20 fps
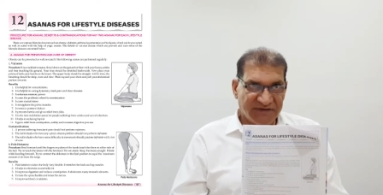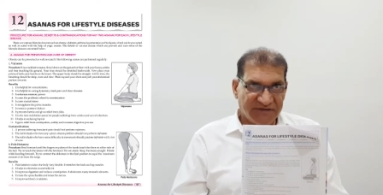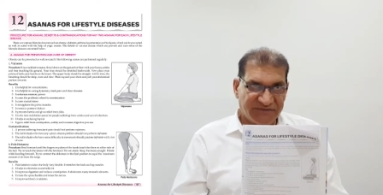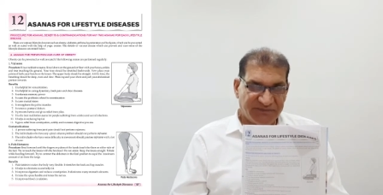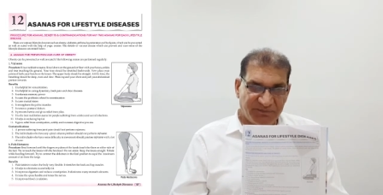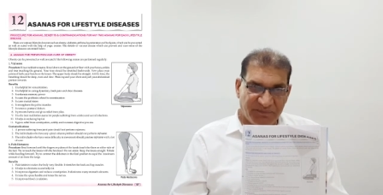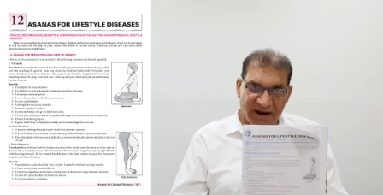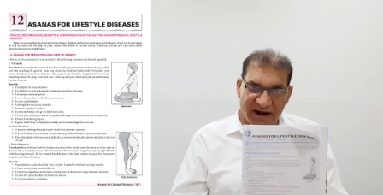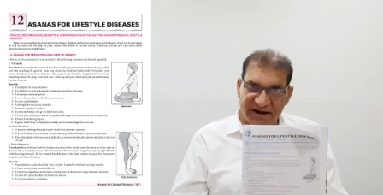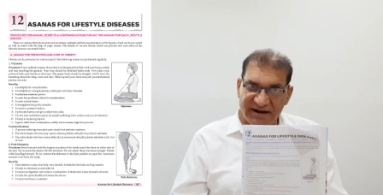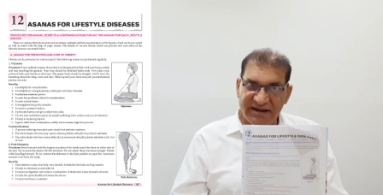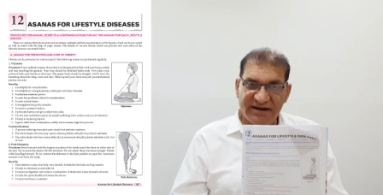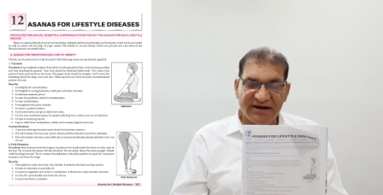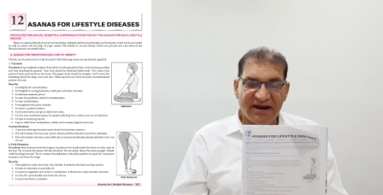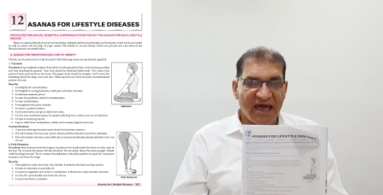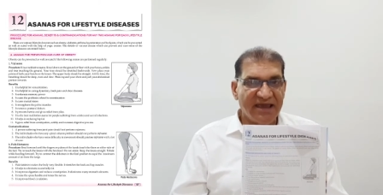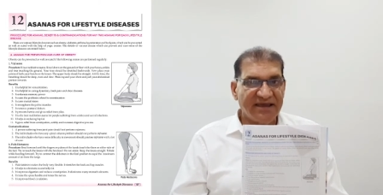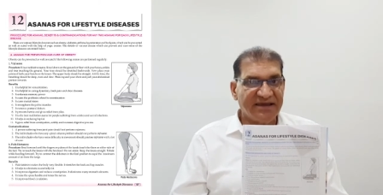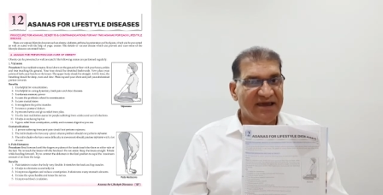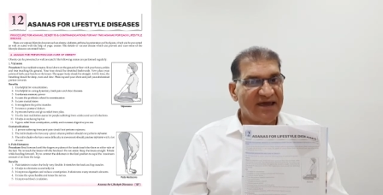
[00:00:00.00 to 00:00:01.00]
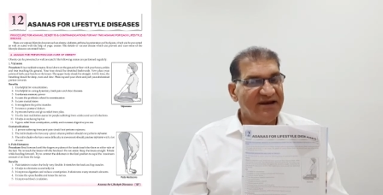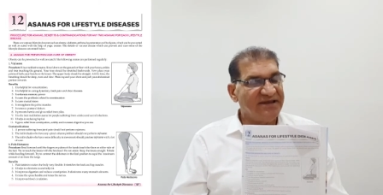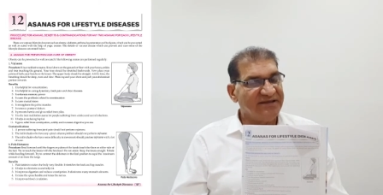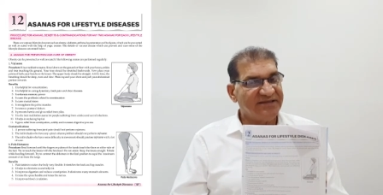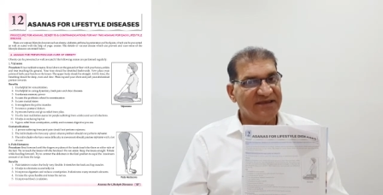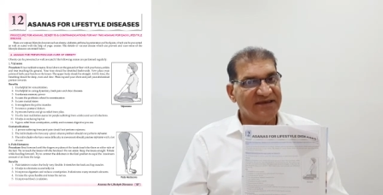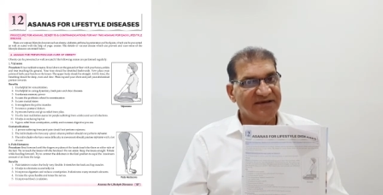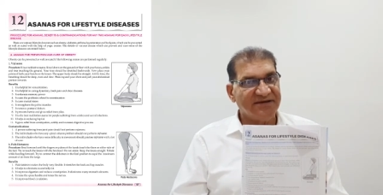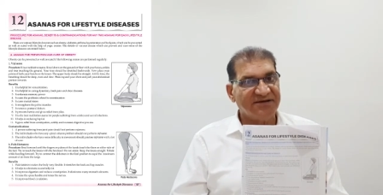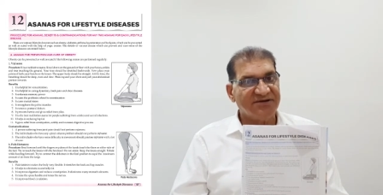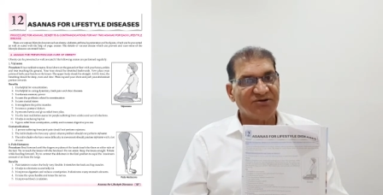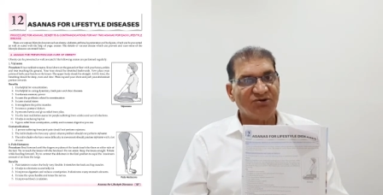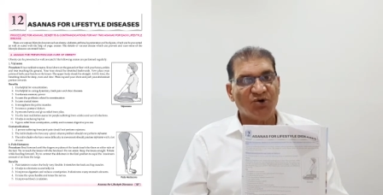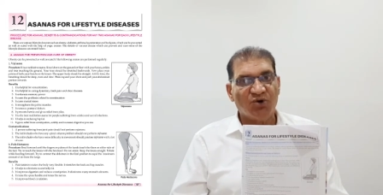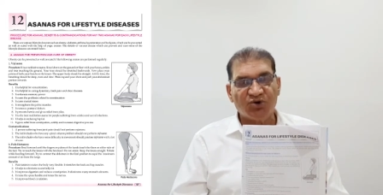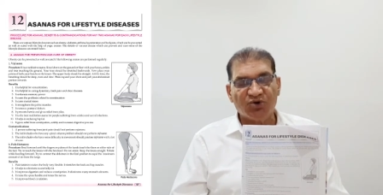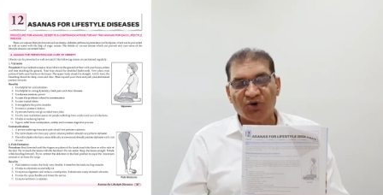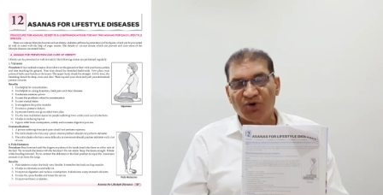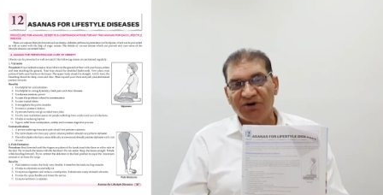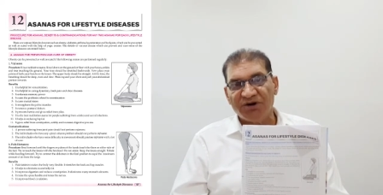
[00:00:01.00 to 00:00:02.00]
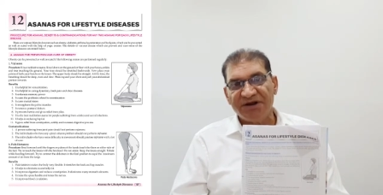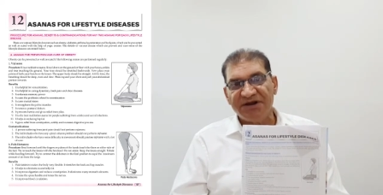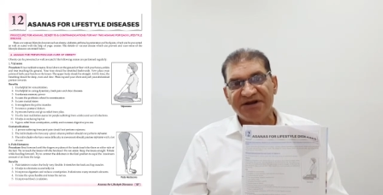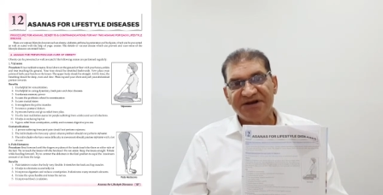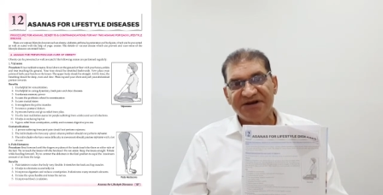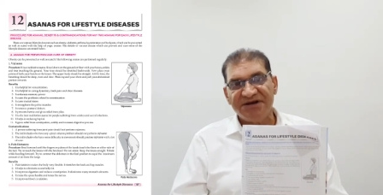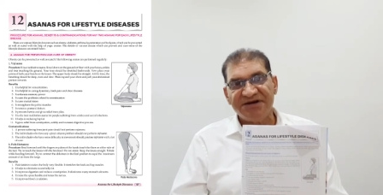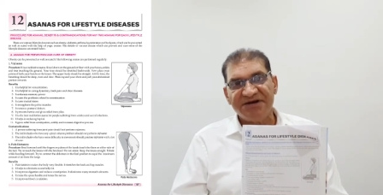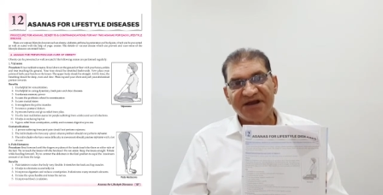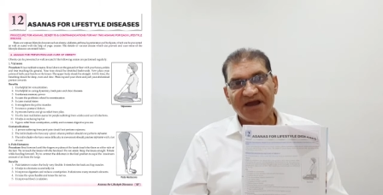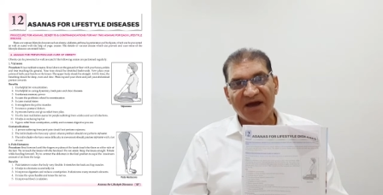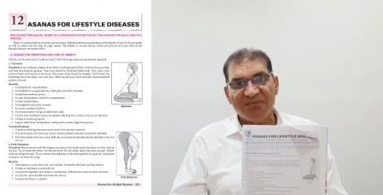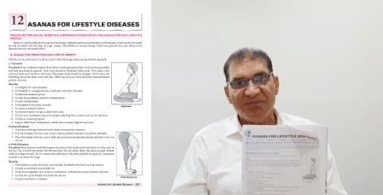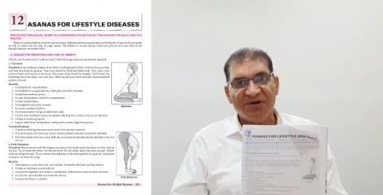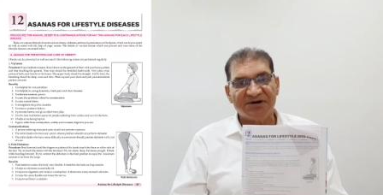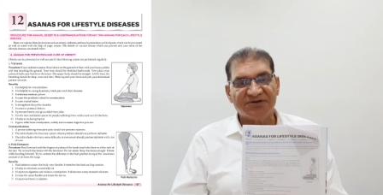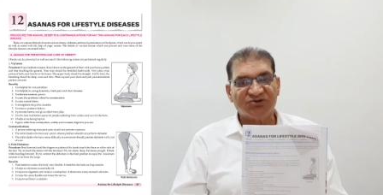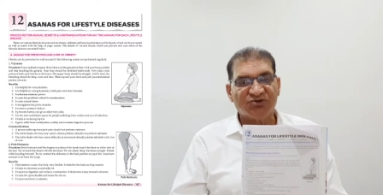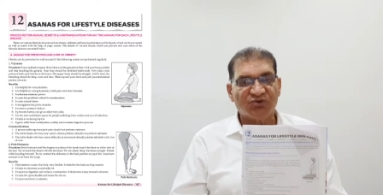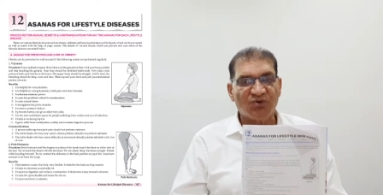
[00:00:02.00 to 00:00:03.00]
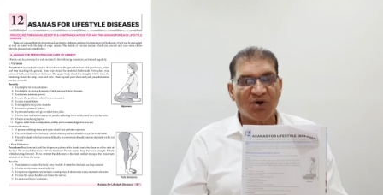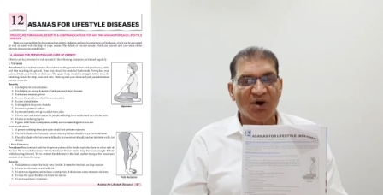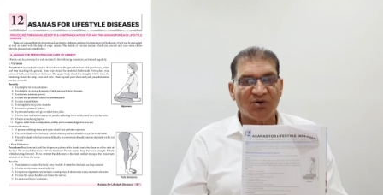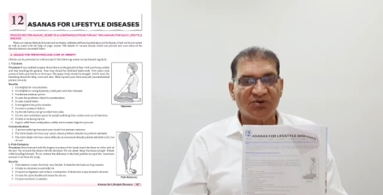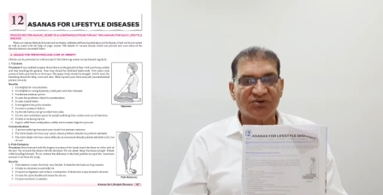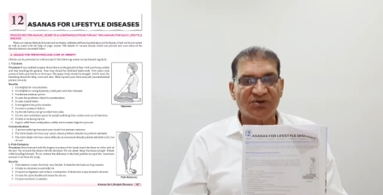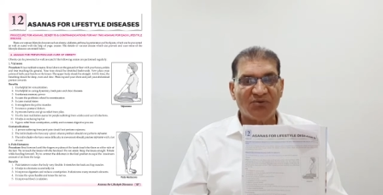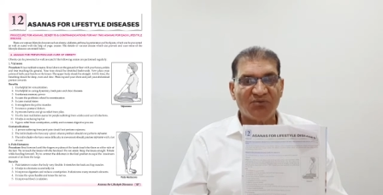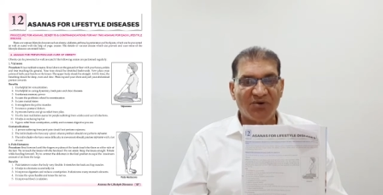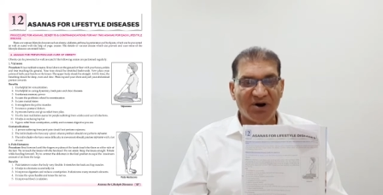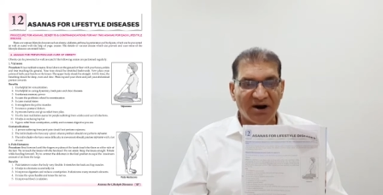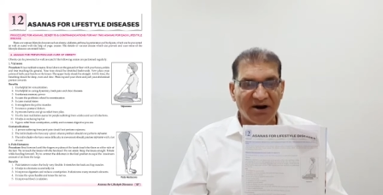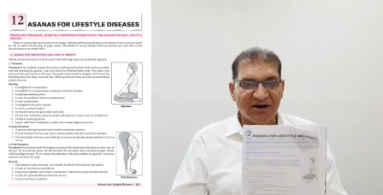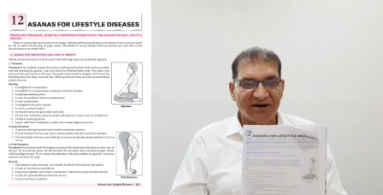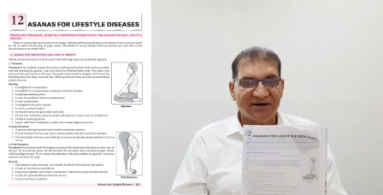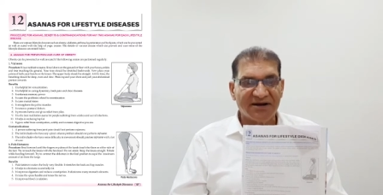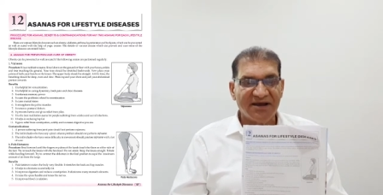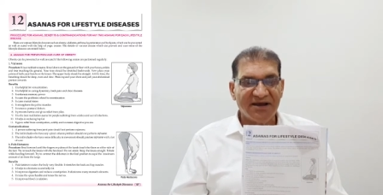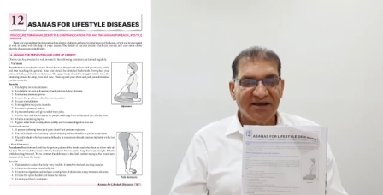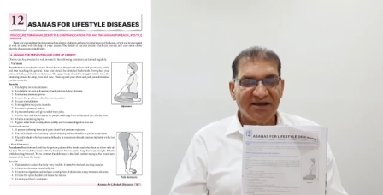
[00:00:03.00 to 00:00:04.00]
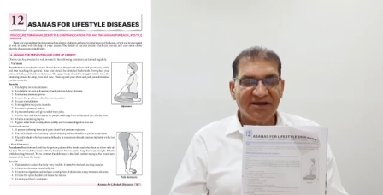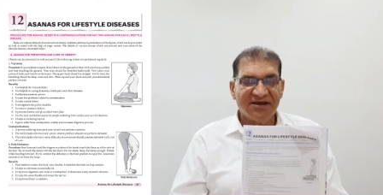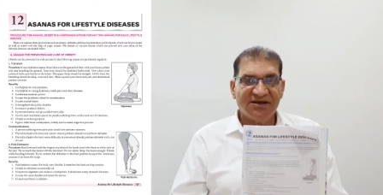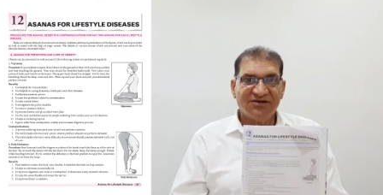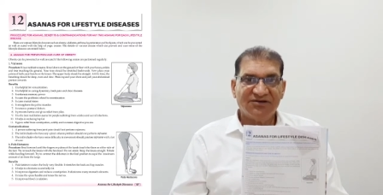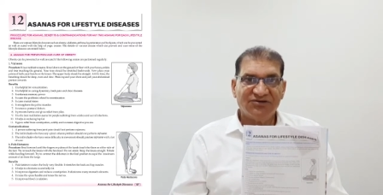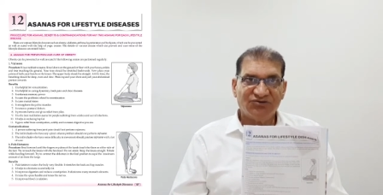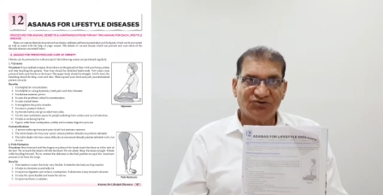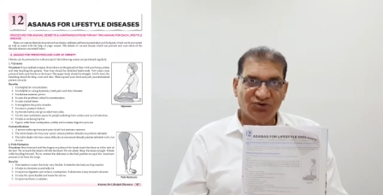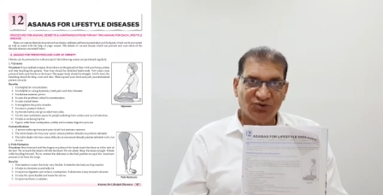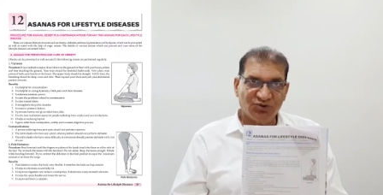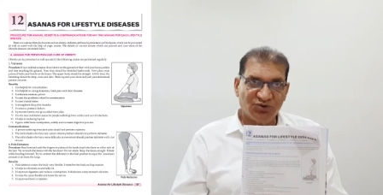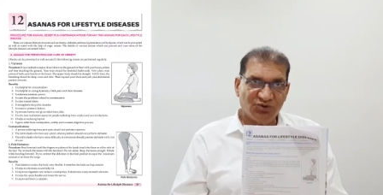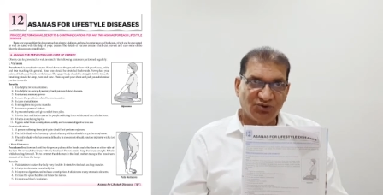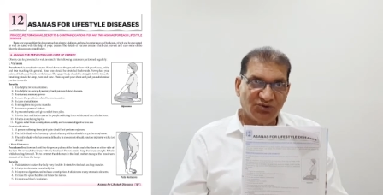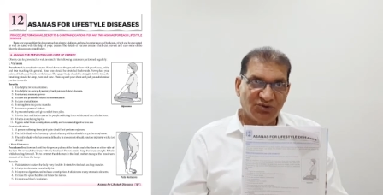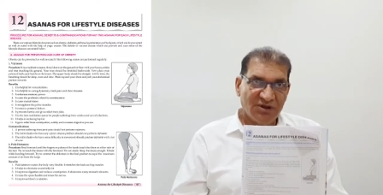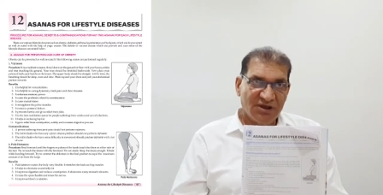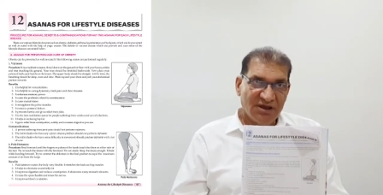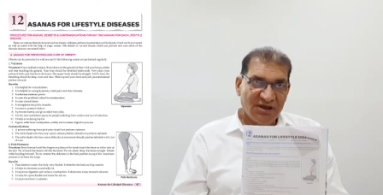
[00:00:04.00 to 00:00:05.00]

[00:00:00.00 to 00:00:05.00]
spreading like anything, not only in India but throughout the world. So